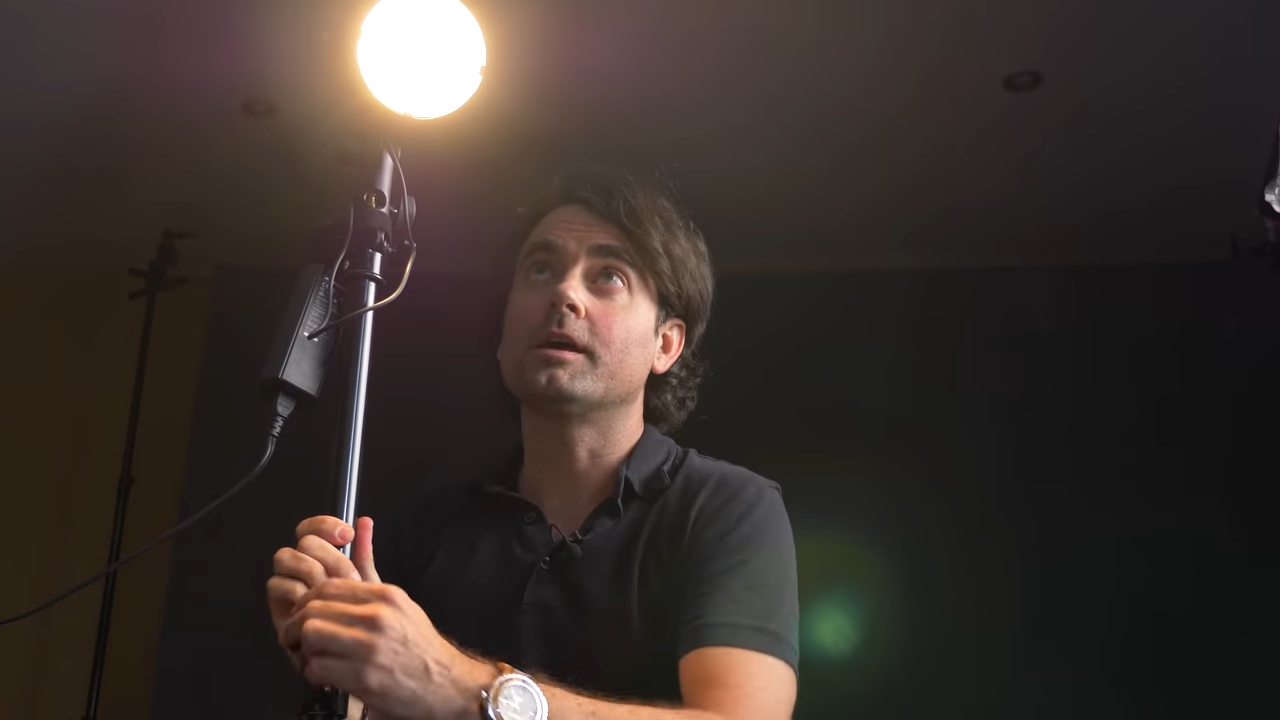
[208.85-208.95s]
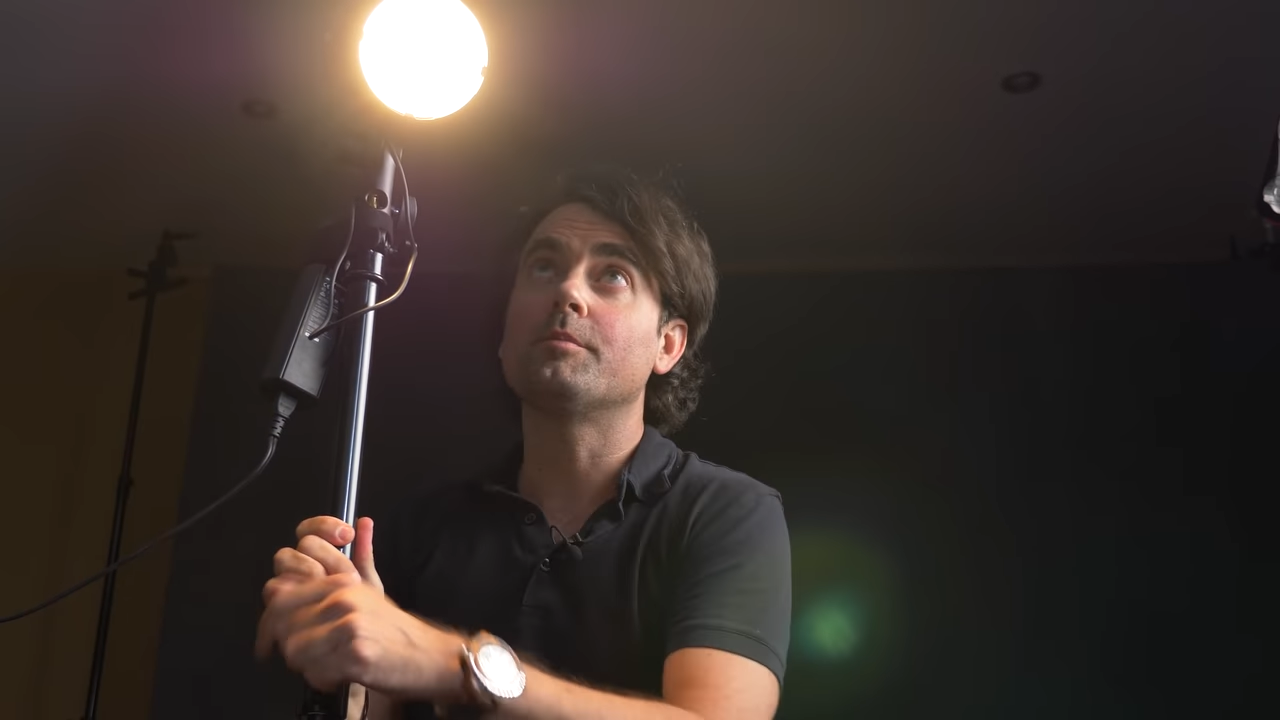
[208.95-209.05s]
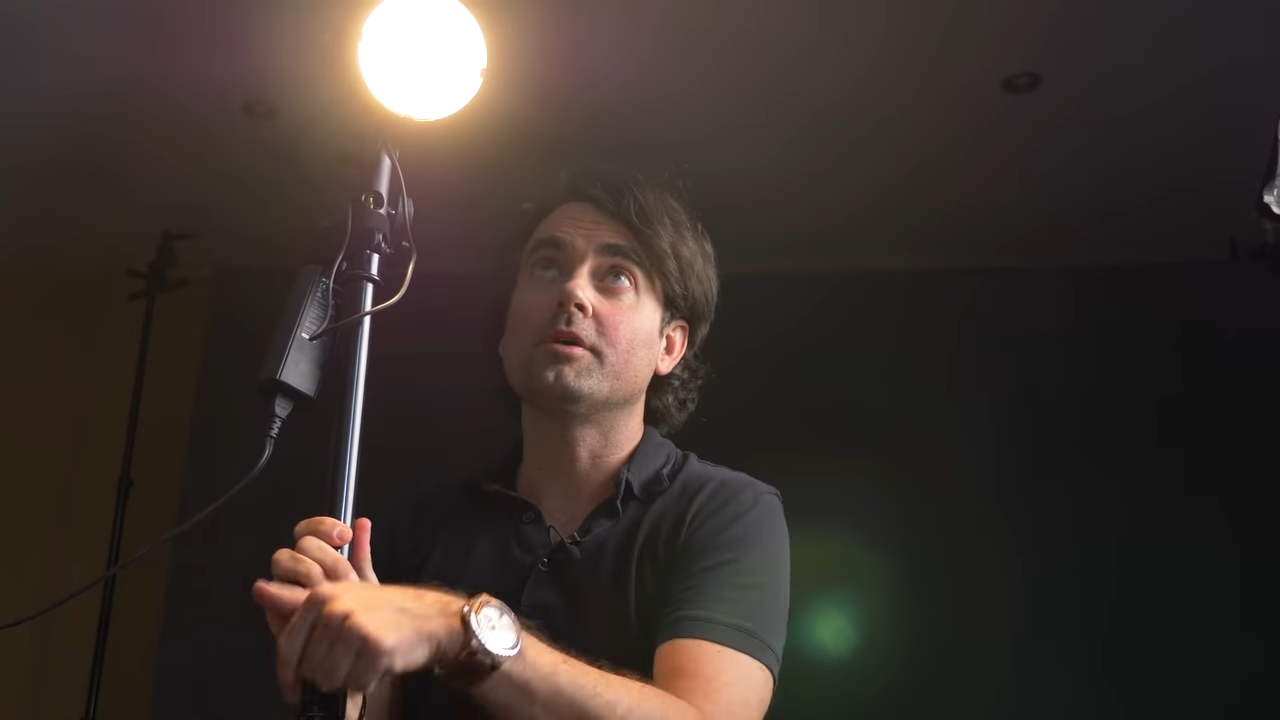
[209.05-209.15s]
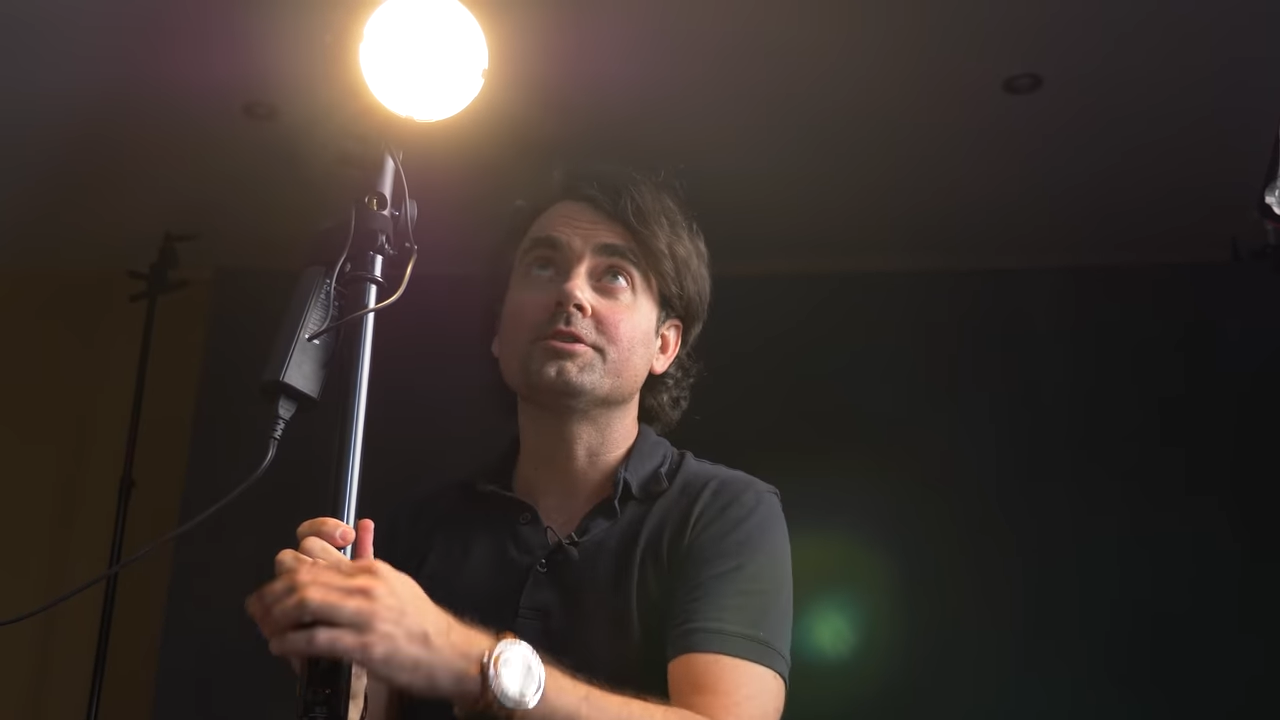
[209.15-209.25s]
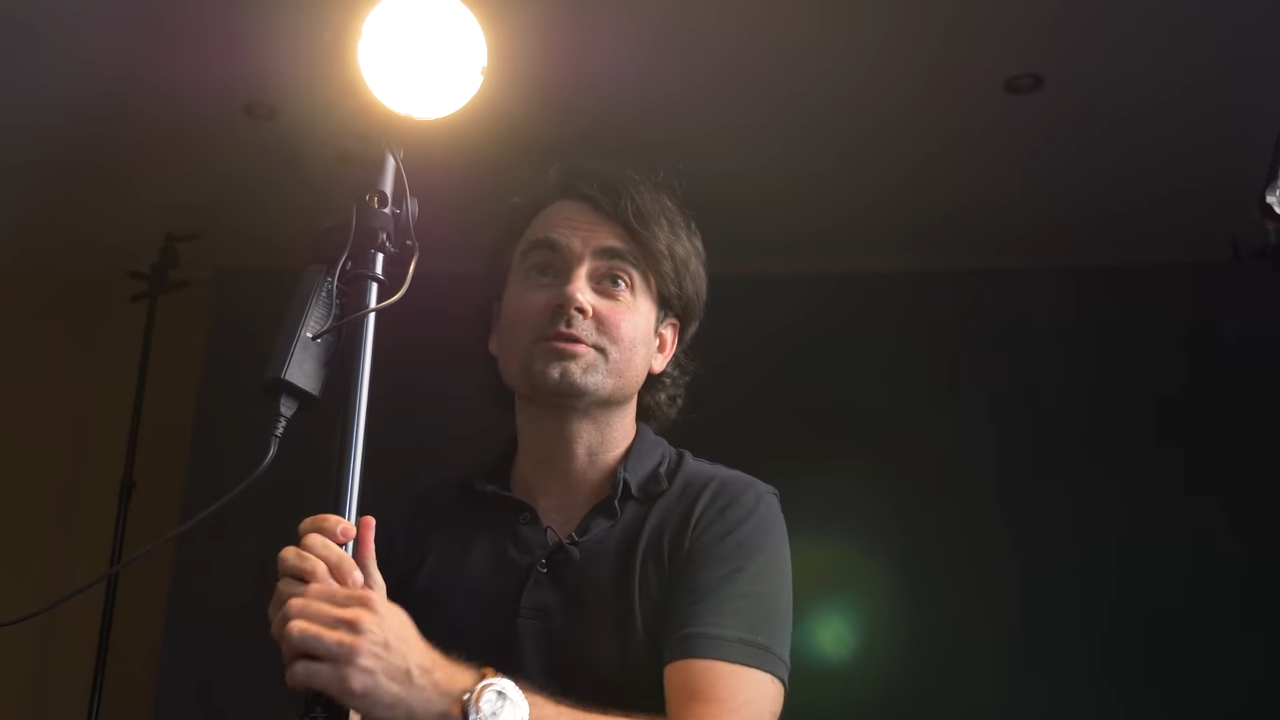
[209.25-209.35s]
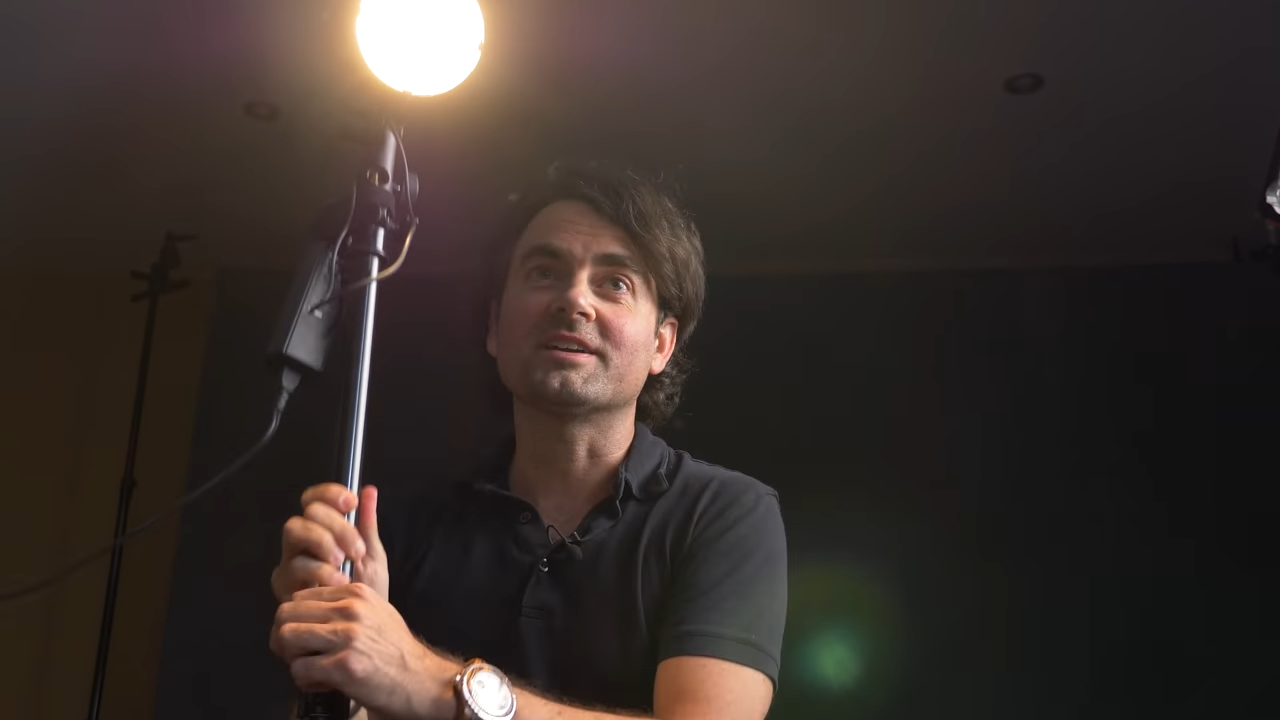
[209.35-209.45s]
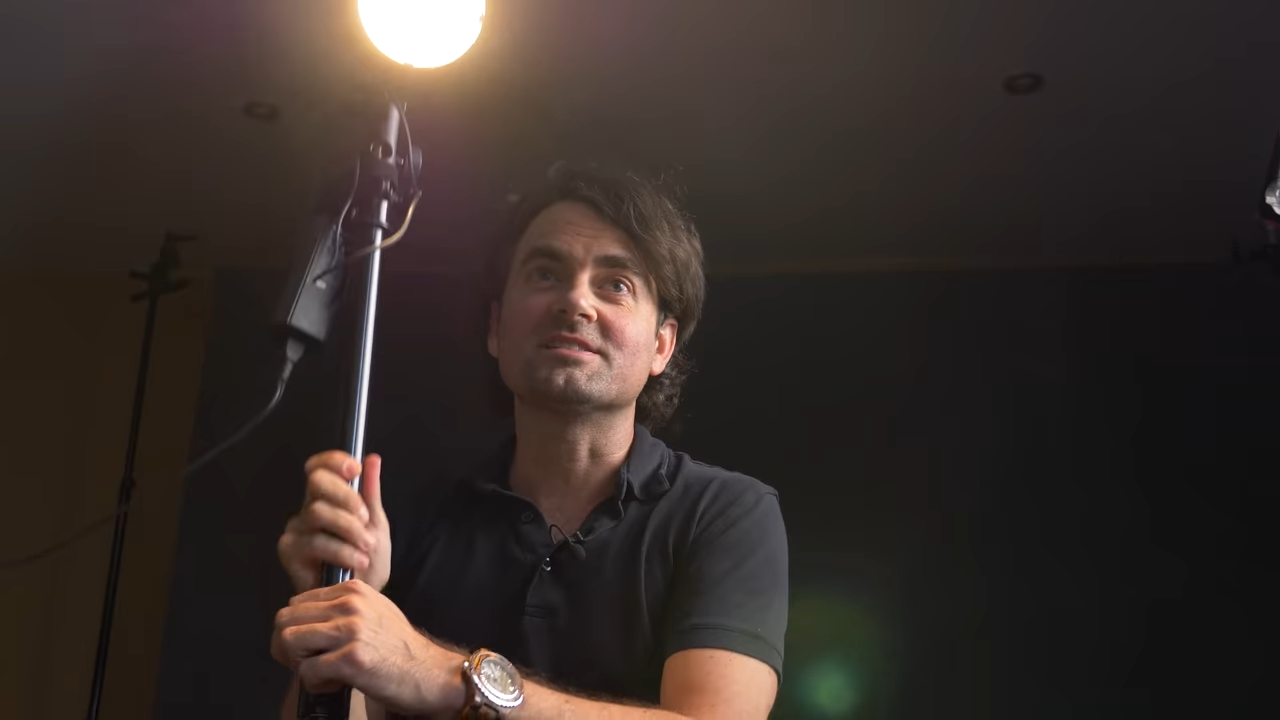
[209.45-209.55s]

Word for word: lamp on so I